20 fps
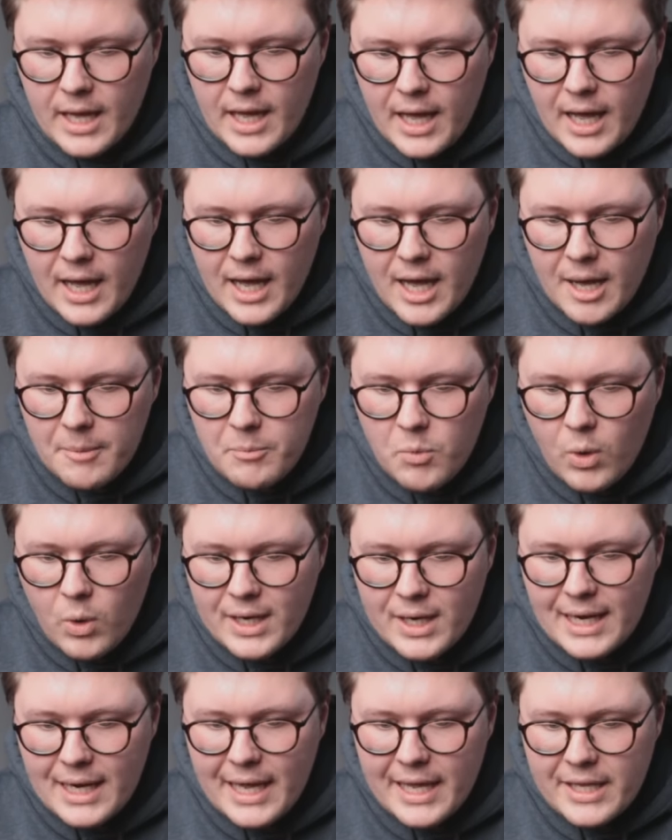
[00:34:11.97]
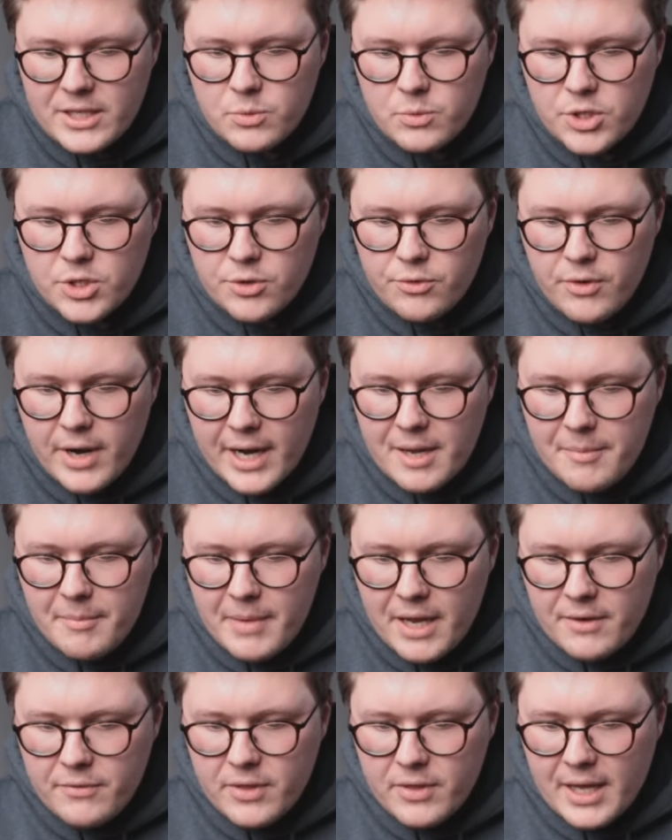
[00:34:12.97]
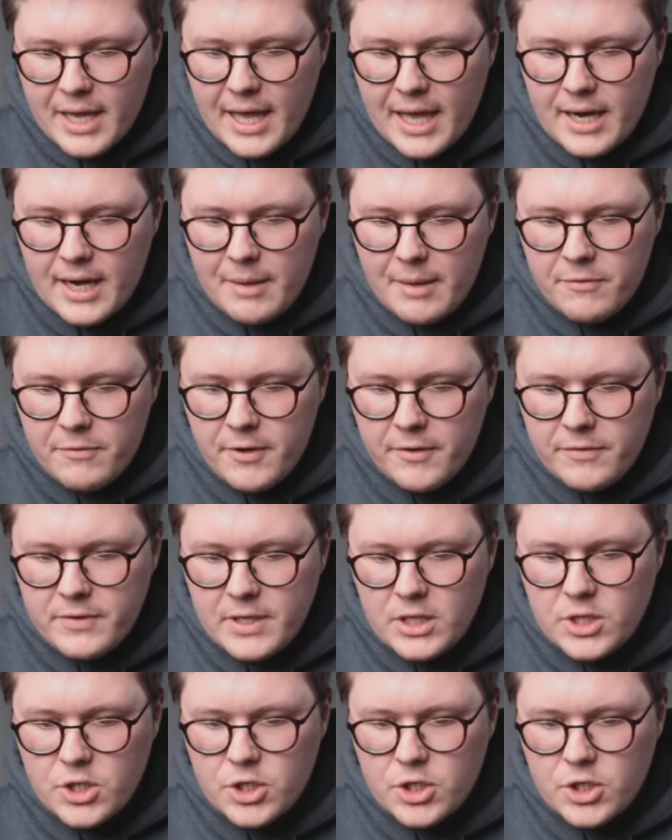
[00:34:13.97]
What lens would you recommend for the Canon M50?